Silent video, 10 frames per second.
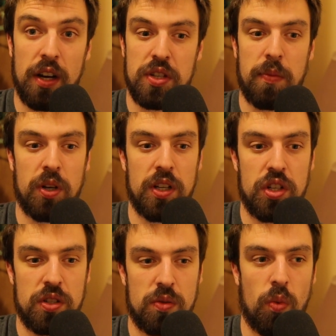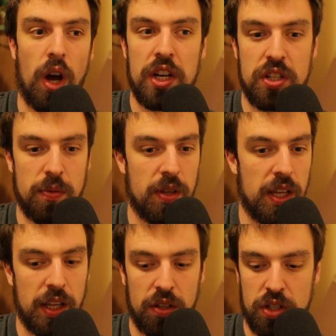I was able to just watch some of the
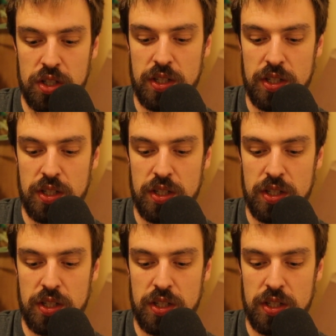English